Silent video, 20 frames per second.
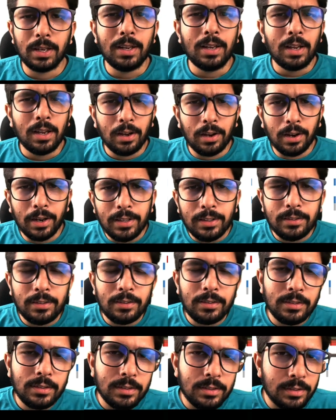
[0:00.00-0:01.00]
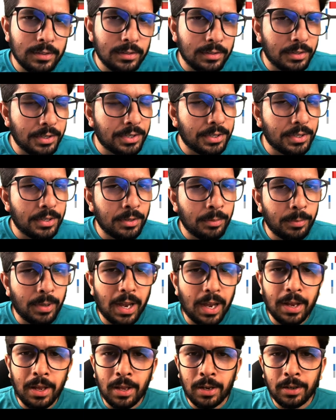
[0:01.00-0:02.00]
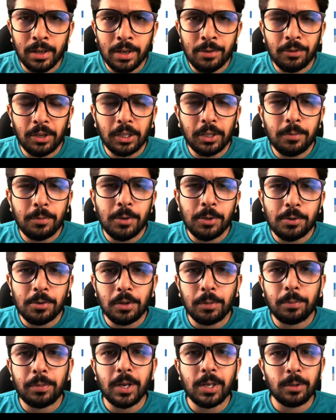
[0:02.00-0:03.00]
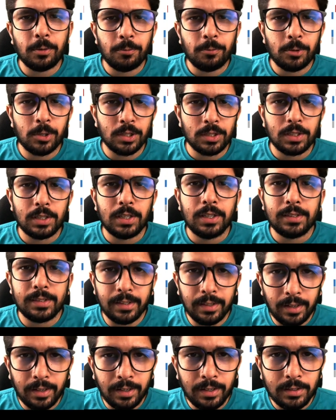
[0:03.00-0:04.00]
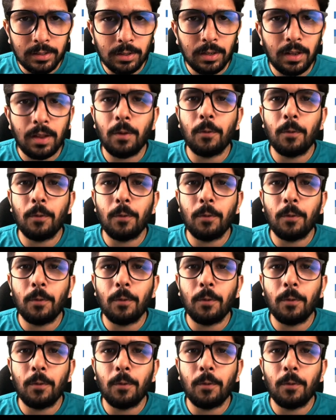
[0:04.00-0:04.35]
Hi there, this is Rishabh and I welcome you to the Pythonverse series.